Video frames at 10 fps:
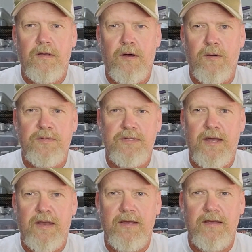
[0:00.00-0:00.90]

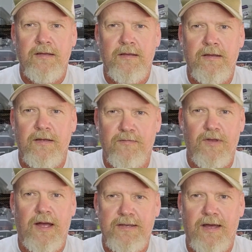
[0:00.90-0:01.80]
homesteading and
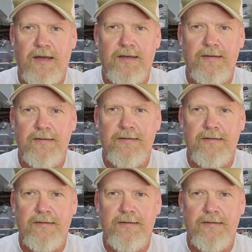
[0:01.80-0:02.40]
fly tying.